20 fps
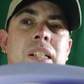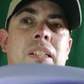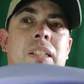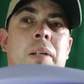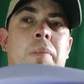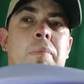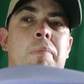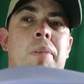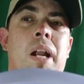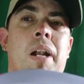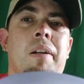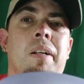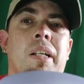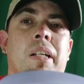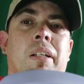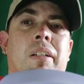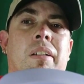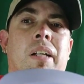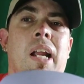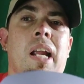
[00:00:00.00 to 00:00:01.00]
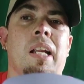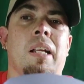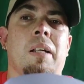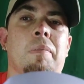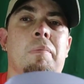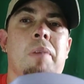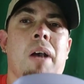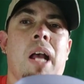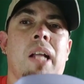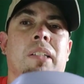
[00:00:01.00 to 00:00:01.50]
This is a very
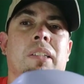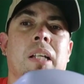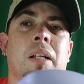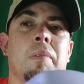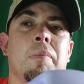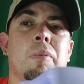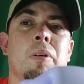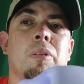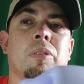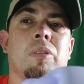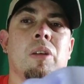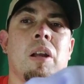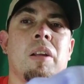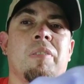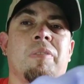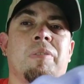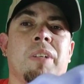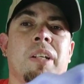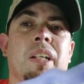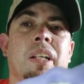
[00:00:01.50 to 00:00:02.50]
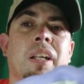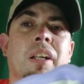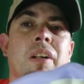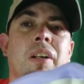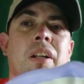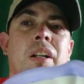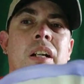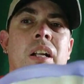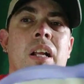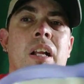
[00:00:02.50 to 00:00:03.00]
great Majin Buu toy
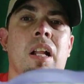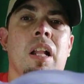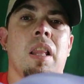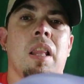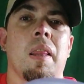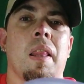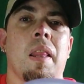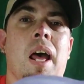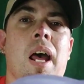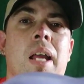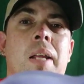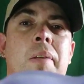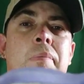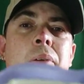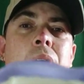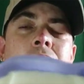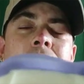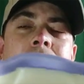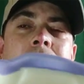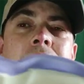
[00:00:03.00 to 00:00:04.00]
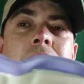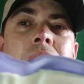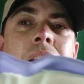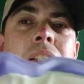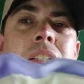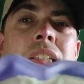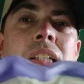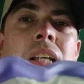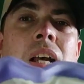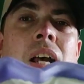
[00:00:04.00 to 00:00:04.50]
figure. I bought
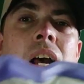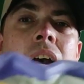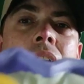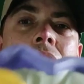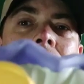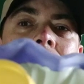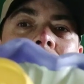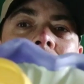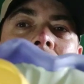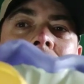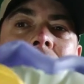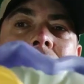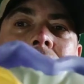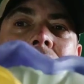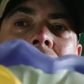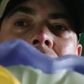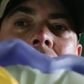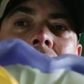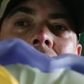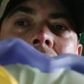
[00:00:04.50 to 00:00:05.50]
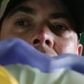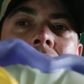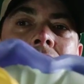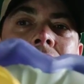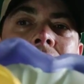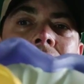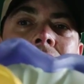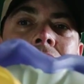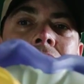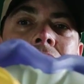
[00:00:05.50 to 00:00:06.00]
this, uh, I think, uh,
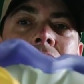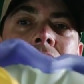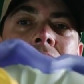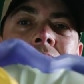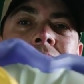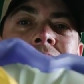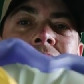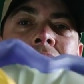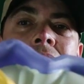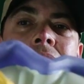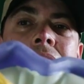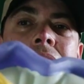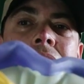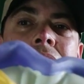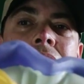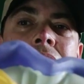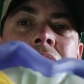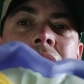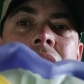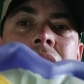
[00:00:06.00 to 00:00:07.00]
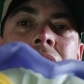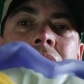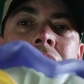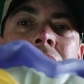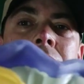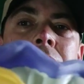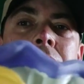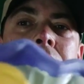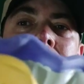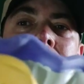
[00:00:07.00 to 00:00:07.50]
last uh, event
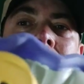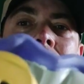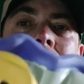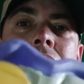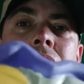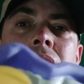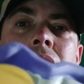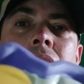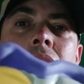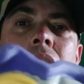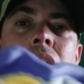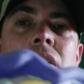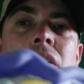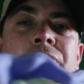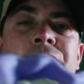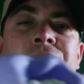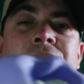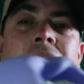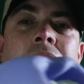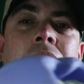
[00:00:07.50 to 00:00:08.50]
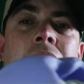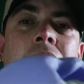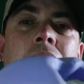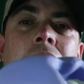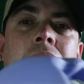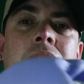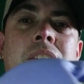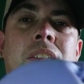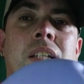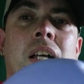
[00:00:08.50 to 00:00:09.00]
of
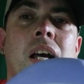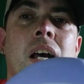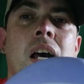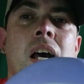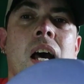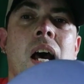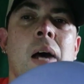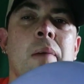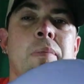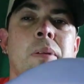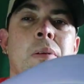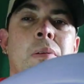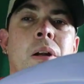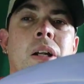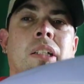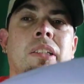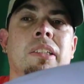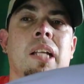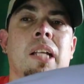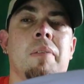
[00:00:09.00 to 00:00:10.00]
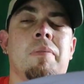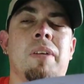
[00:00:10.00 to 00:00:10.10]
uh, sa Hobbyworks